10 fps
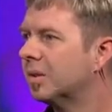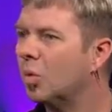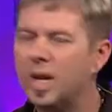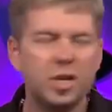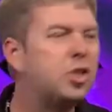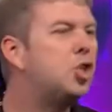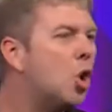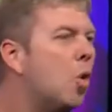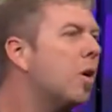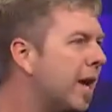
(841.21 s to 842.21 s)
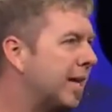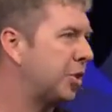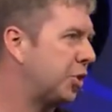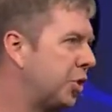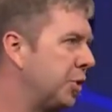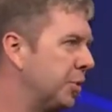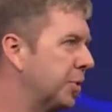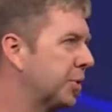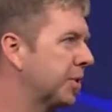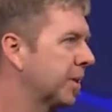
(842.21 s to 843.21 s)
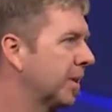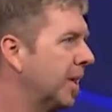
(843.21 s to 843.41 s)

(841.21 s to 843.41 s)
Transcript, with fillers: What is your excuse?